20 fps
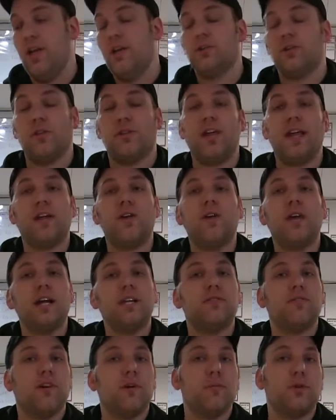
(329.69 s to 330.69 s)
So thank you
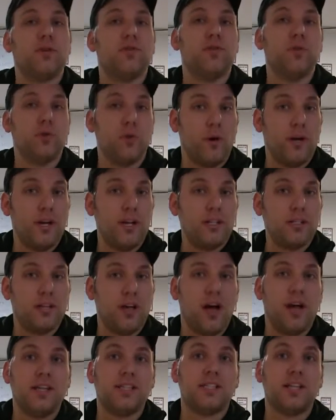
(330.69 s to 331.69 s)
guys very much for joining us
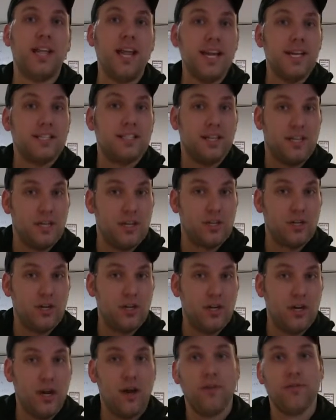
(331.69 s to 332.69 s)
on this latest
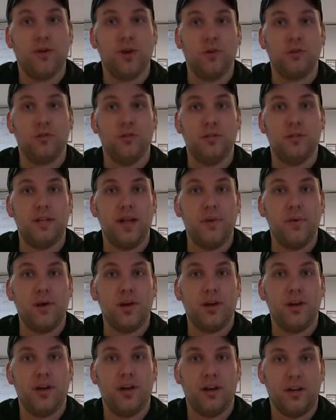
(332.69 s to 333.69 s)
edition of Ghost News
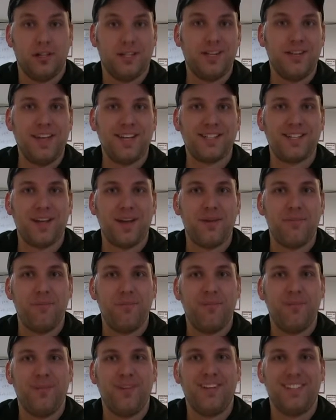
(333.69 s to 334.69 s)
Network. And until next time,
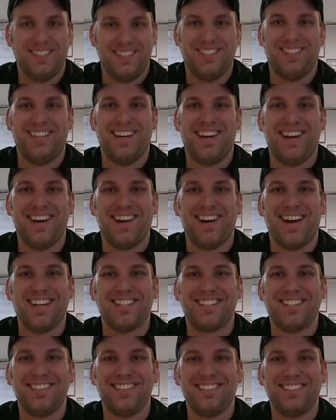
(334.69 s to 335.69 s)
take care,
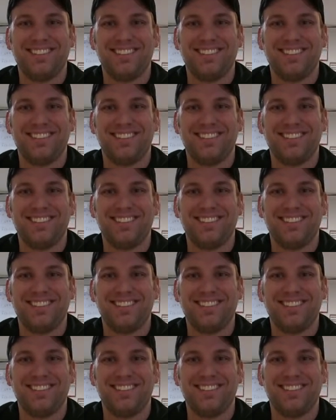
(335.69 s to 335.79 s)
guys.